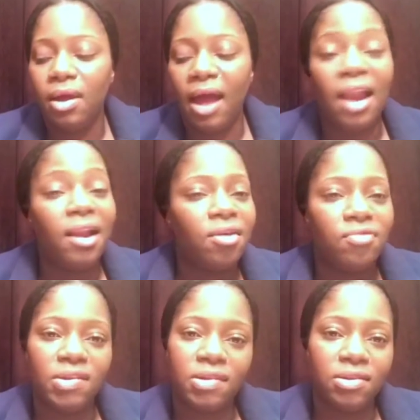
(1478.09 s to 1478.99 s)
I love
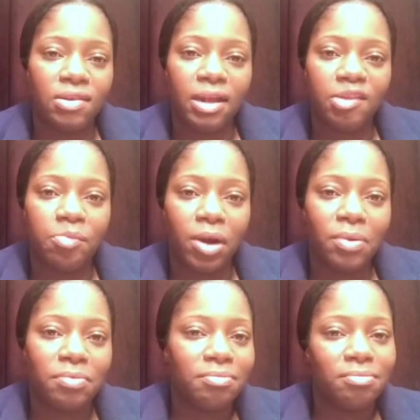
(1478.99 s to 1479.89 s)
listening to Les
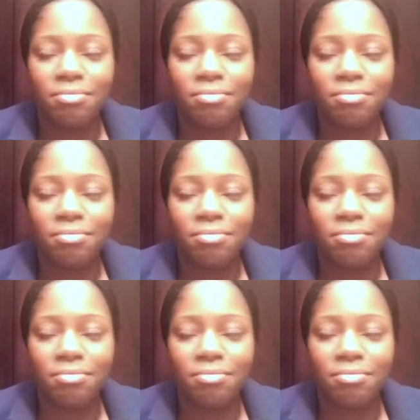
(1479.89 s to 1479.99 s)
Brown.